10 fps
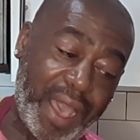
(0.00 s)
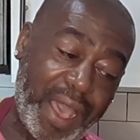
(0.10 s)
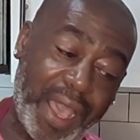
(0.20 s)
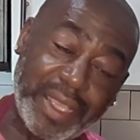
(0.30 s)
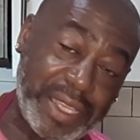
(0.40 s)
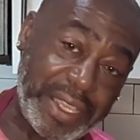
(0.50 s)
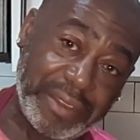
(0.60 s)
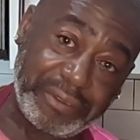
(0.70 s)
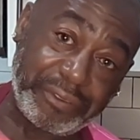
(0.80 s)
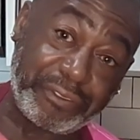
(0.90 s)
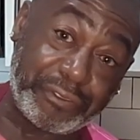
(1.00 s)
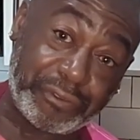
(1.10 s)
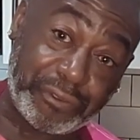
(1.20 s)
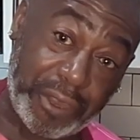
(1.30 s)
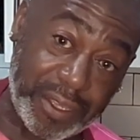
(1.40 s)
I can't
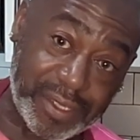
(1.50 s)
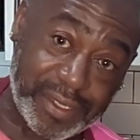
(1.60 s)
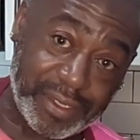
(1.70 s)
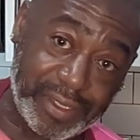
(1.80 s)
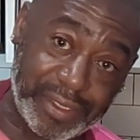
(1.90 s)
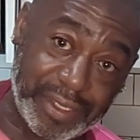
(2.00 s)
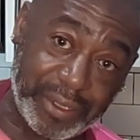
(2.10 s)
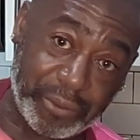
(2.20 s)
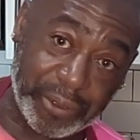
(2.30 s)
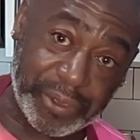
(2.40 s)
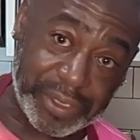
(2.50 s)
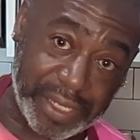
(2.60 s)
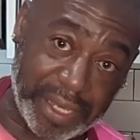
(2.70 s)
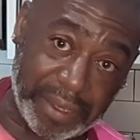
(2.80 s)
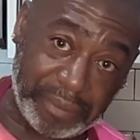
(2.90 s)
frost anything worth a
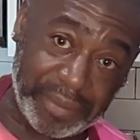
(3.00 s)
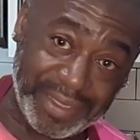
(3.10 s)
damn.